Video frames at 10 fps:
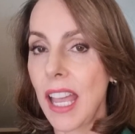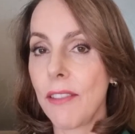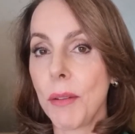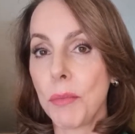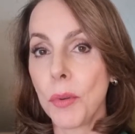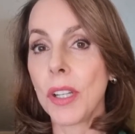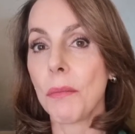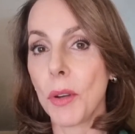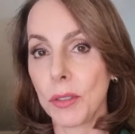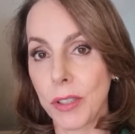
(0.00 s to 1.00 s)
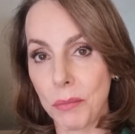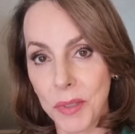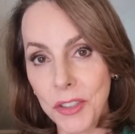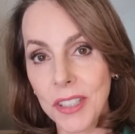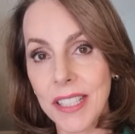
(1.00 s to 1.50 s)
I have a book about
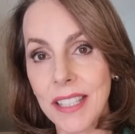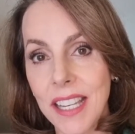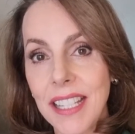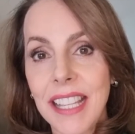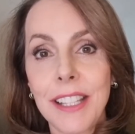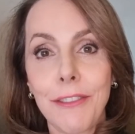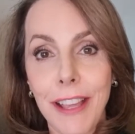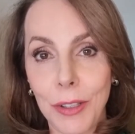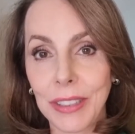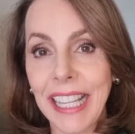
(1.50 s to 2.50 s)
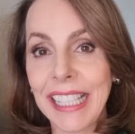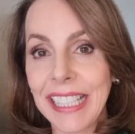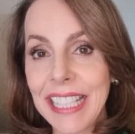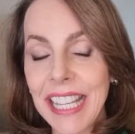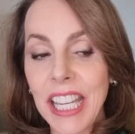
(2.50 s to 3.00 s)
vibrational state and the VELO
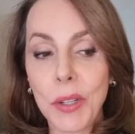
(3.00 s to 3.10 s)
technique